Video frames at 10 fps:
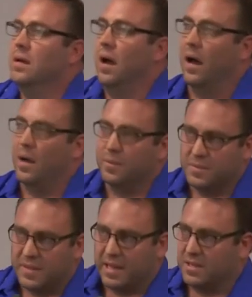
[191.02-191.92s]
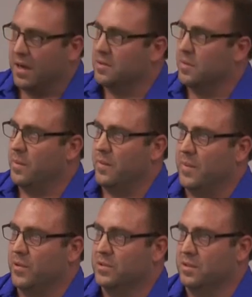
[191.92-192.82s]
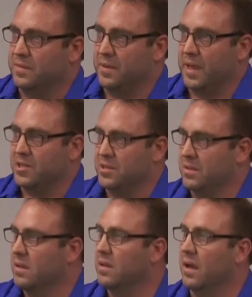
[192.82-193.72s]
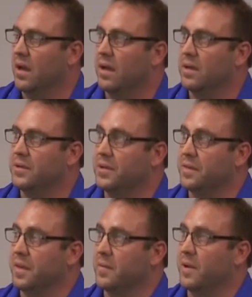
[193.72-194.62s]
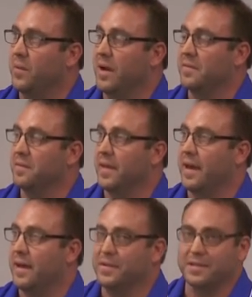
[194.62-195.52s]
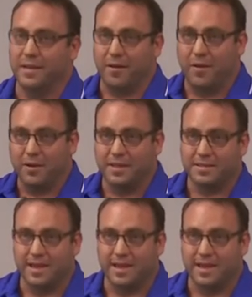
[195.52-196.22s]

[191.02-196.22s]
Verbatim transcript: Nan talked a little bit about my board certification. You can thank my wife for that. I was like, oh, I'll get to